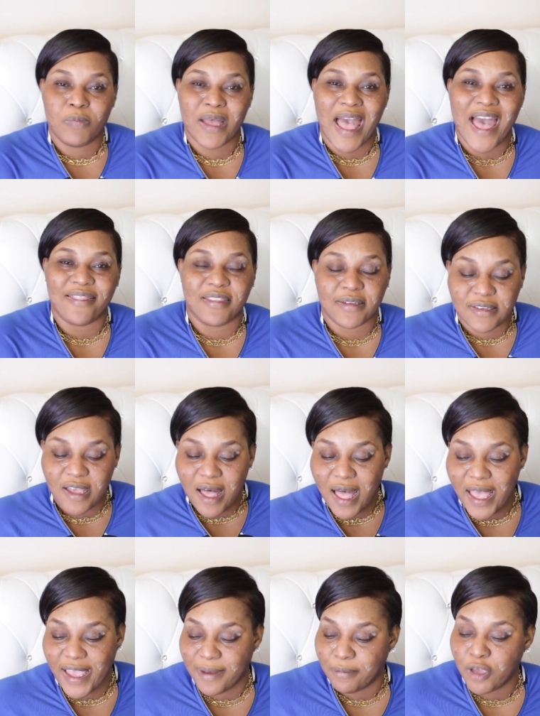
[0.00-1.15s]
But at the
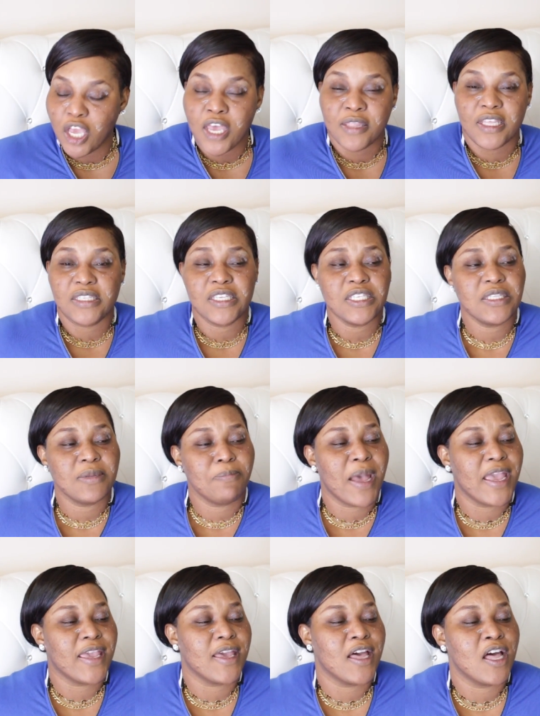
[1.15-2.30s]
time, this is
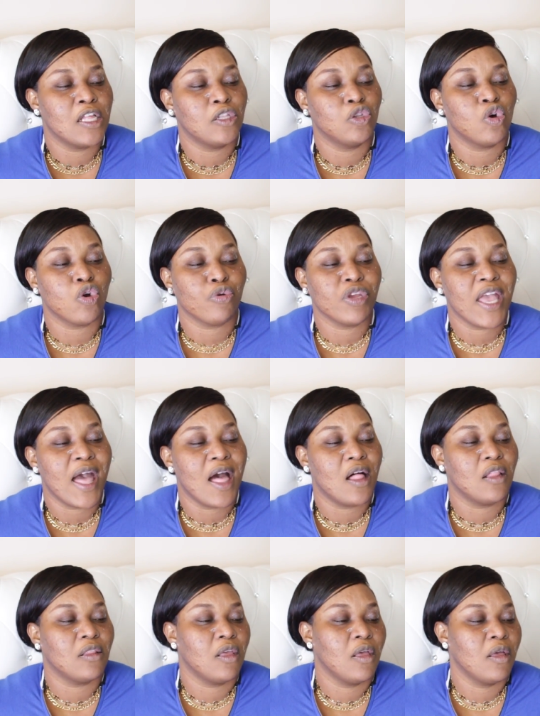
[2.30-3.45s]
my
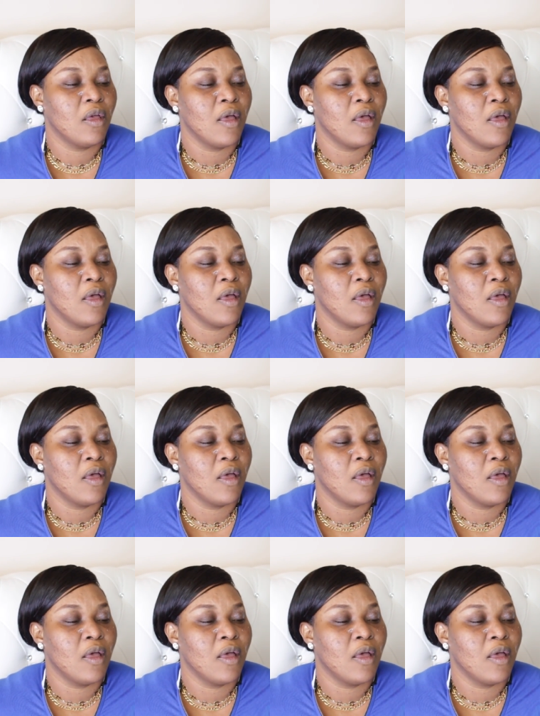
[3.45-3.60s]
L'Oreal